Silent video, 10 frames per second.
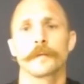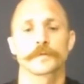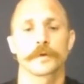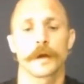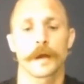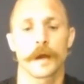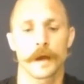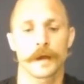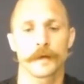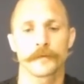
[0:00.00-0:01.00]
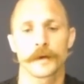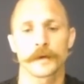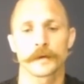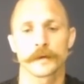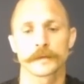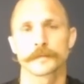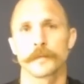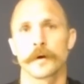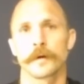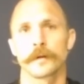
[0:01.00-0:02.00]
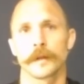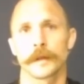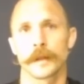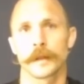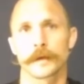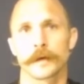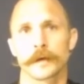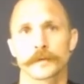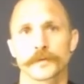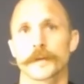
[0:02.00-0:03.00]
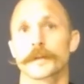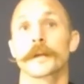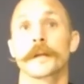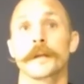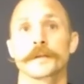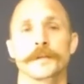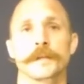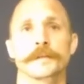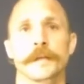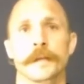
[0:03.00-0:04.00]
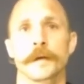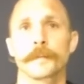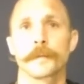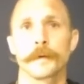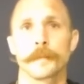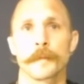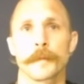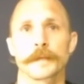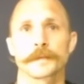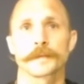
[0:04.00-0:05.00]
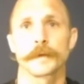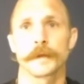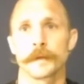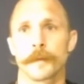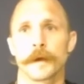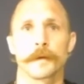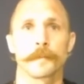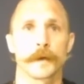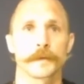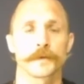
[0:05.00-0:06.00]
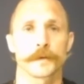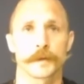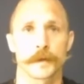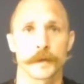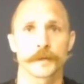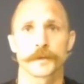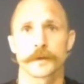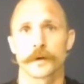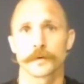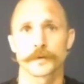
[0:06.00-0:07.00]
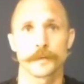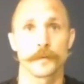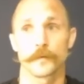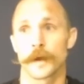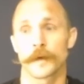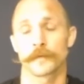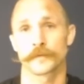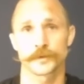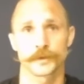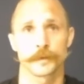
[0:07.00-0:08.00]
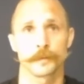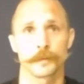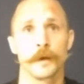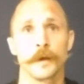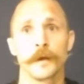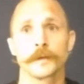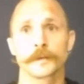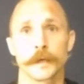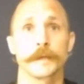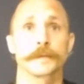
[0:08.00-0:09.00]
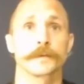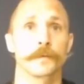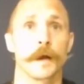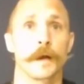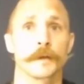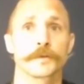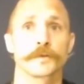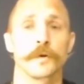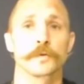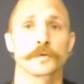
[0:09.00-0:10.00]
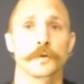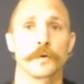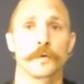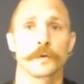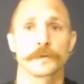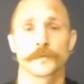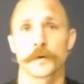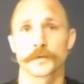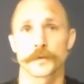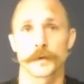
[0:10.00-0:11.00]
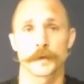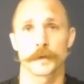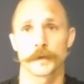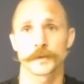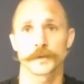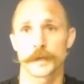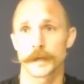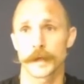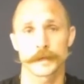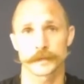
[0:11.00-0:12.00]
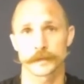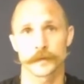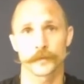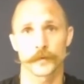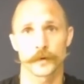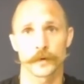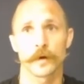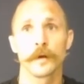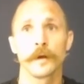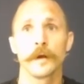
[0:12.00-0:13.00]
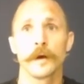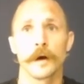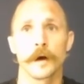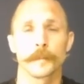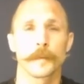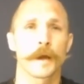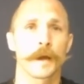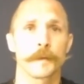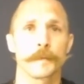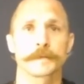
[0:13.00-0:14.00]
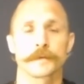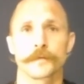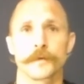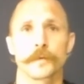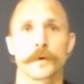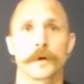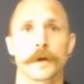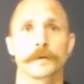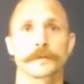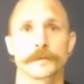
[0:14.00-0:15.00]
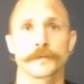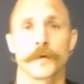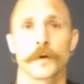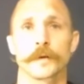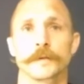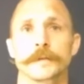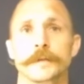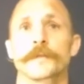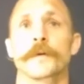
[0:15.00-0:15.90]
So I've got a small strength and conditioning setup in my basement, and my strength and conditioning coach, he moved half of his gym to his garage. So as far as strength and conditioning, it hasn't suffered at all. I missed a few workouts as far as